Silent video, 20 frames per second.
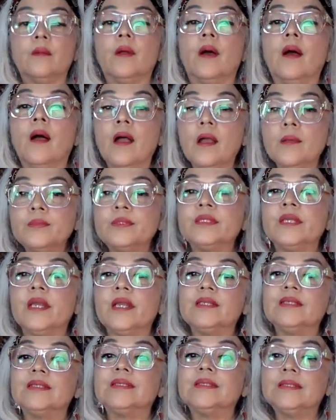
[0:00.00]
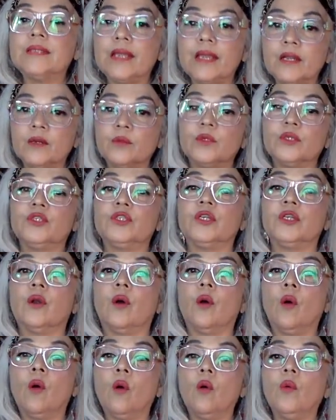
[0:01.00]
I'm saying sandwich it.
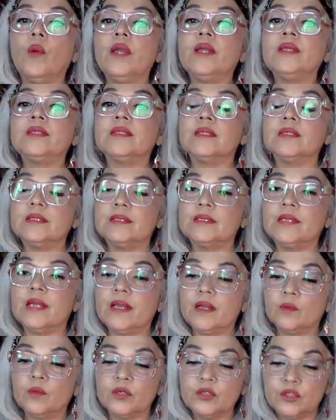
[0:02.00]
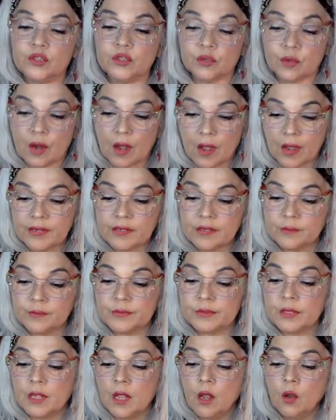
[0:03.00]
Always sandwich your
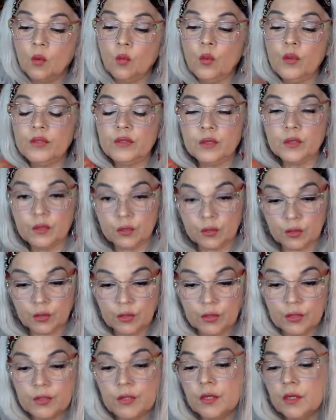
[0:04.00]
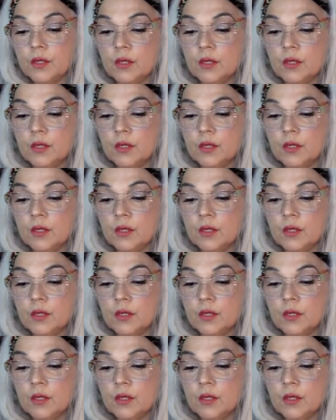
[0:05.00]
items with the good,